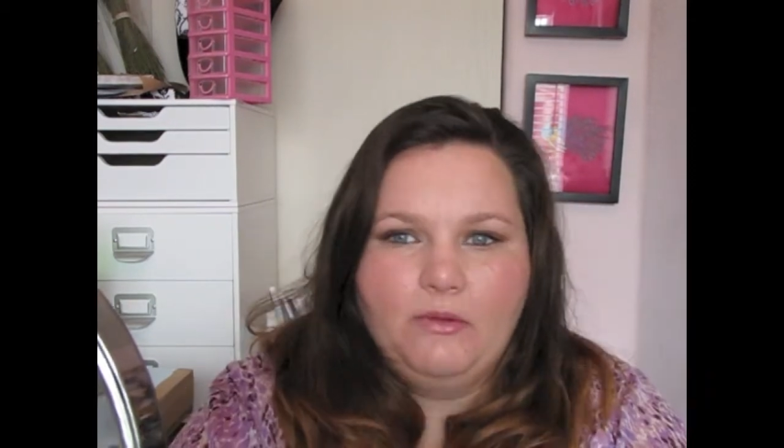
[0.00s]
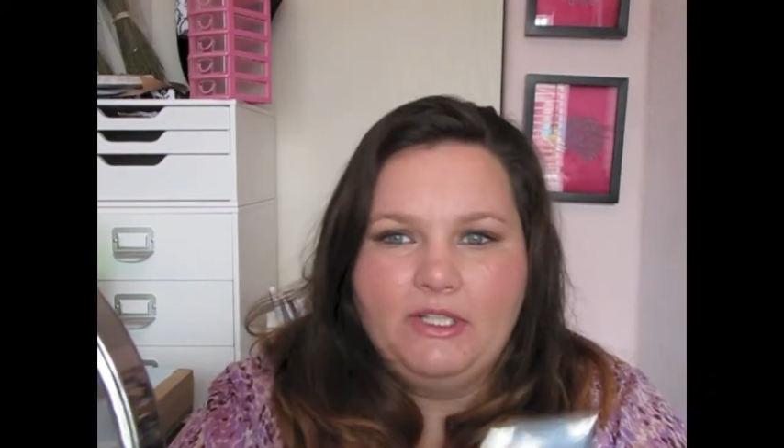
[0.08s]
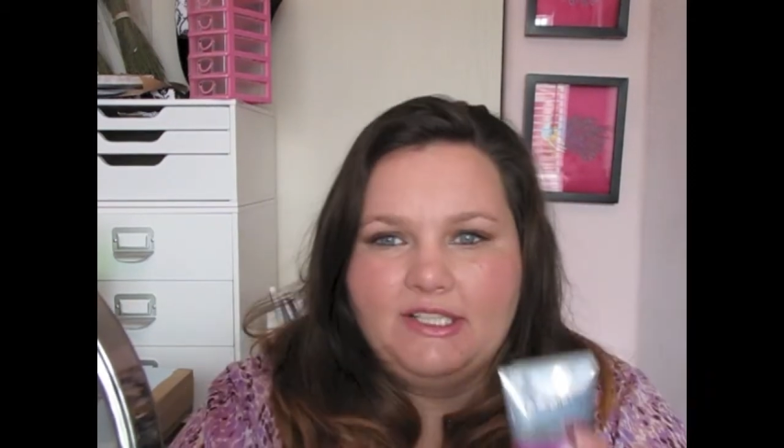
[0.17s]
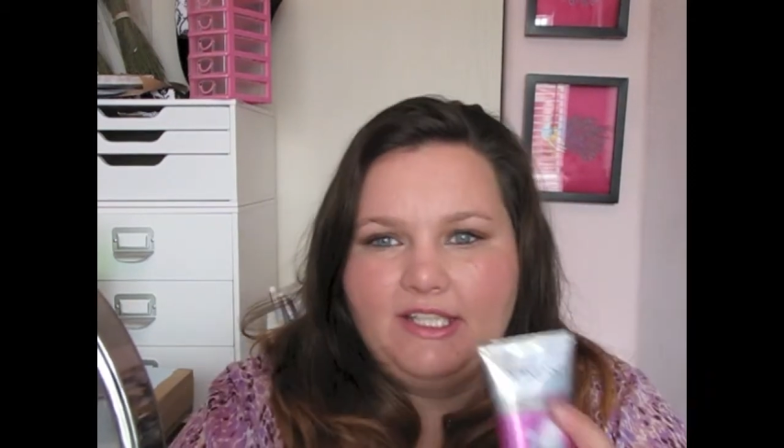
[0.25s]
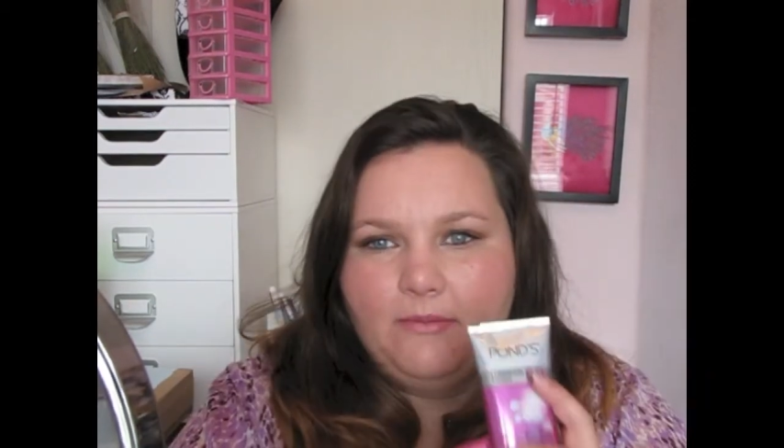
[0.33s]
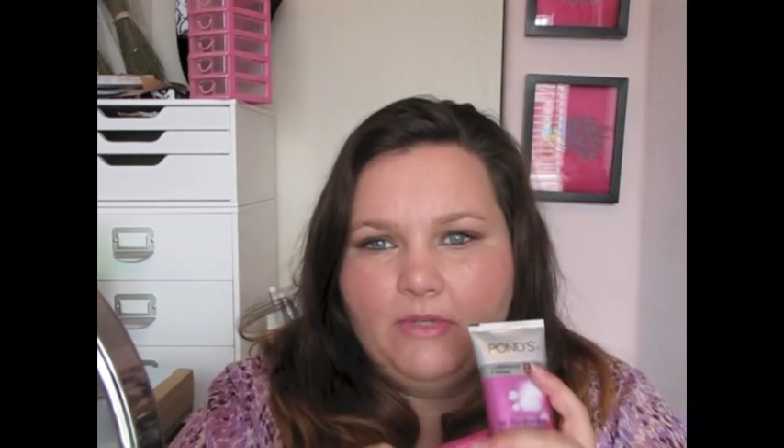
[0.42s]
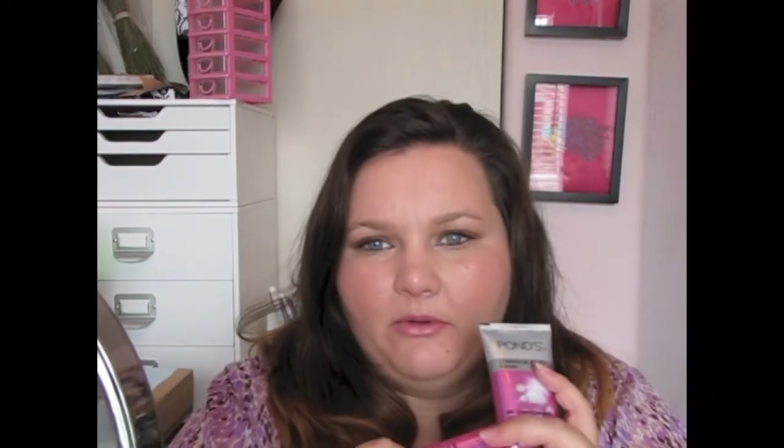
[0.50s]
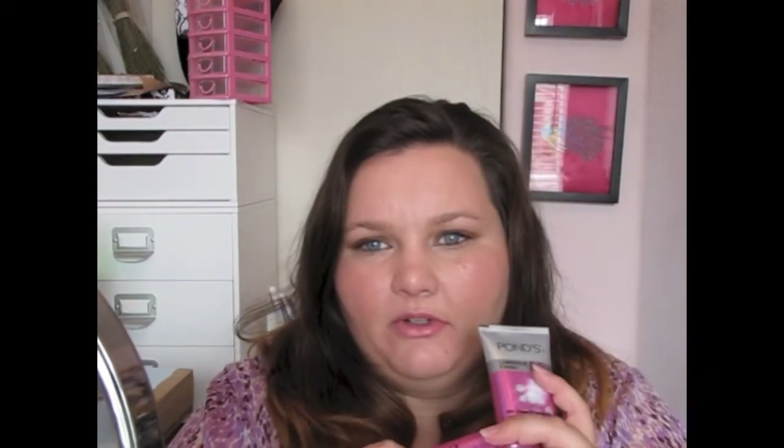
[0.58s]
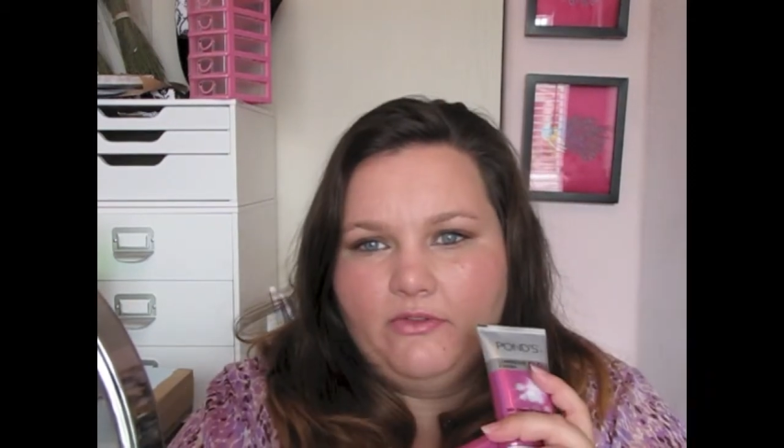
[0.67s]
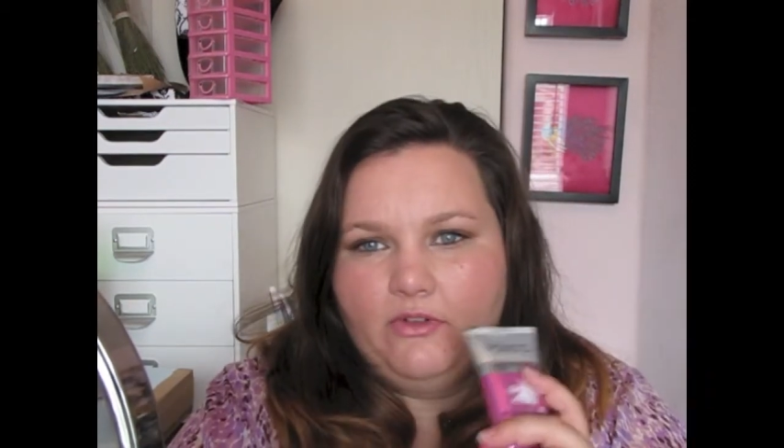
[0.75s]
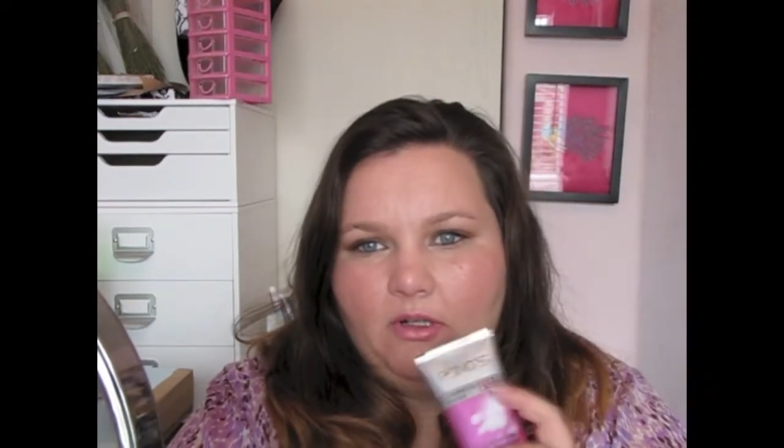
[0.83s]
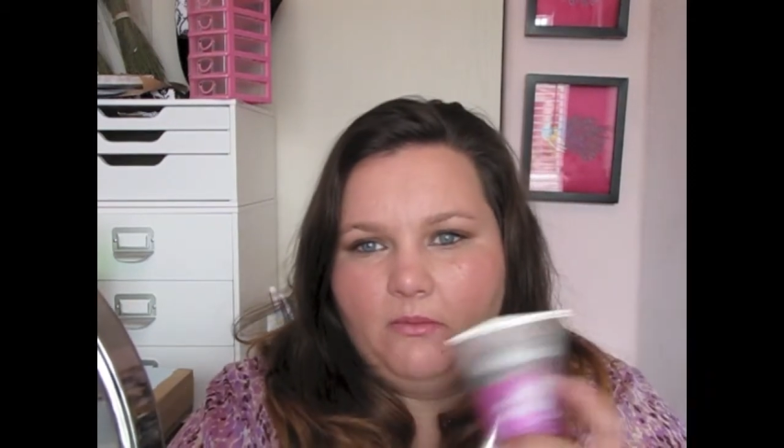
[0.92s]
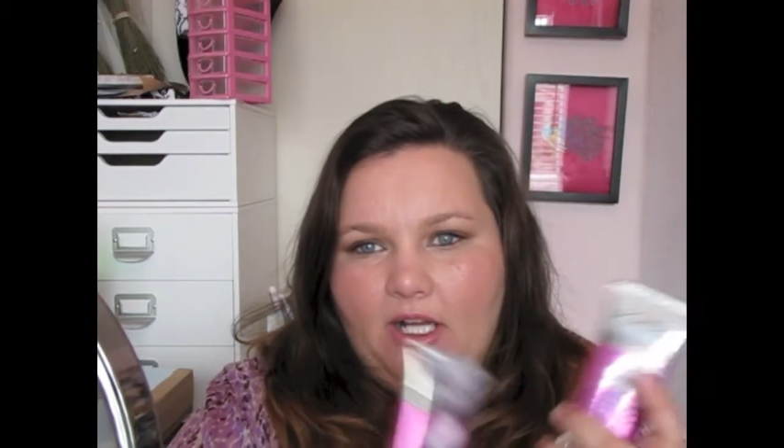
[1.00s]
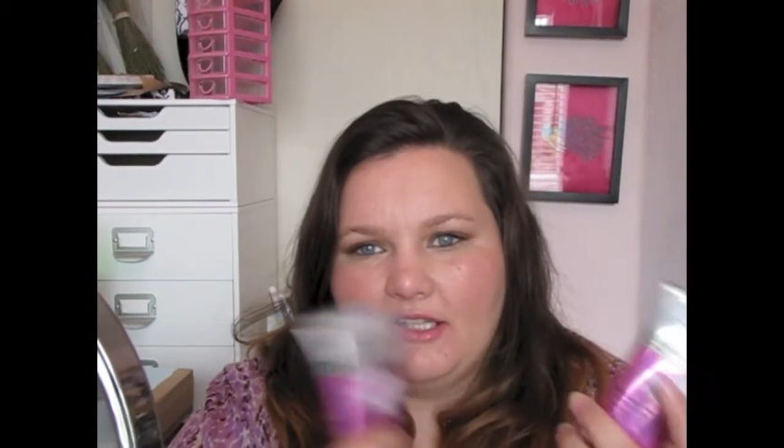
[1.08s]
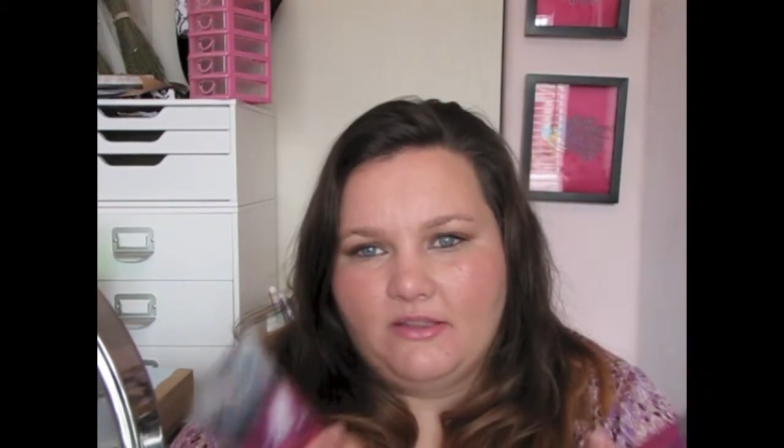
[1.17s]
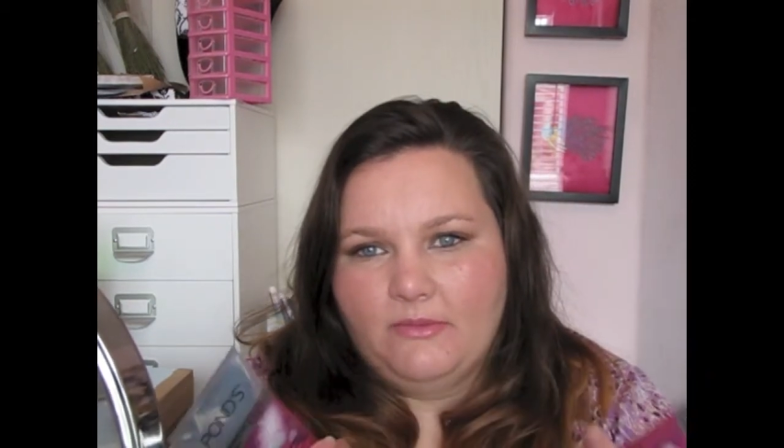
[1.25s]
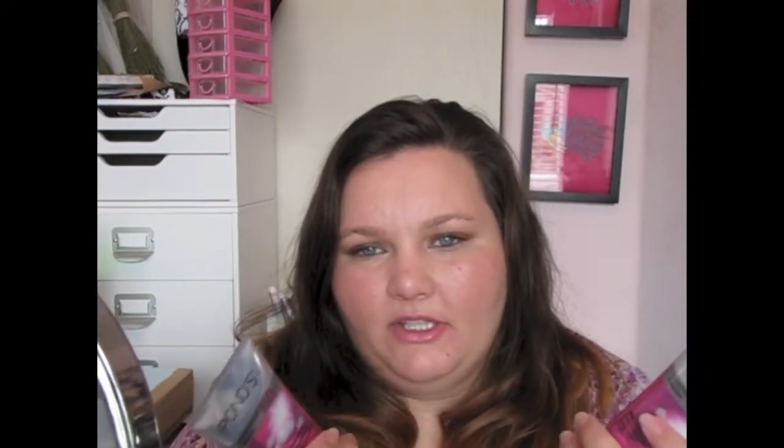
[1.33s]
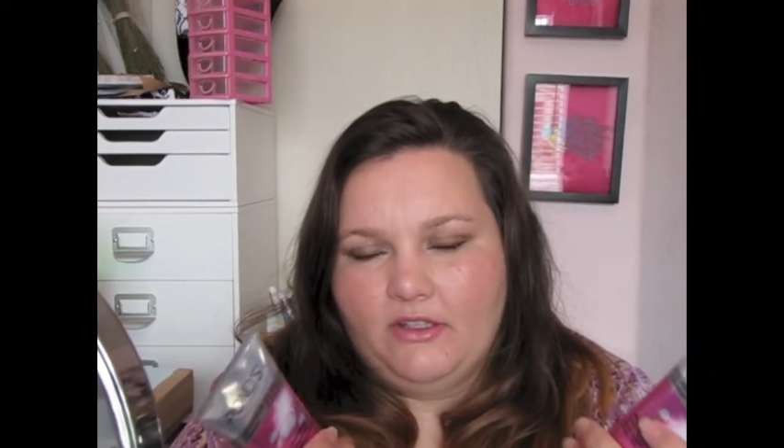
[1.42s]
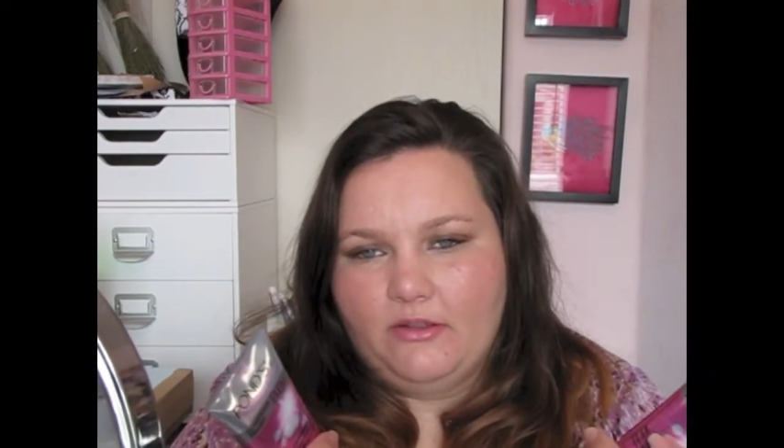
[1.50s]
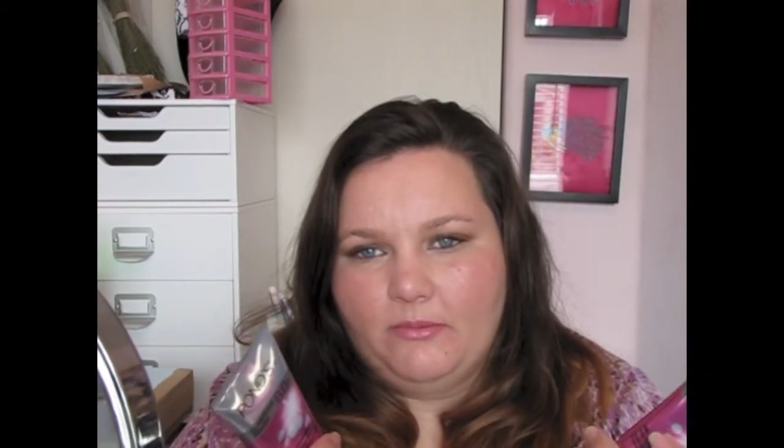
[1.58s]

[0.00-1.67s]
I'm gonna take my word for it. Watch some of the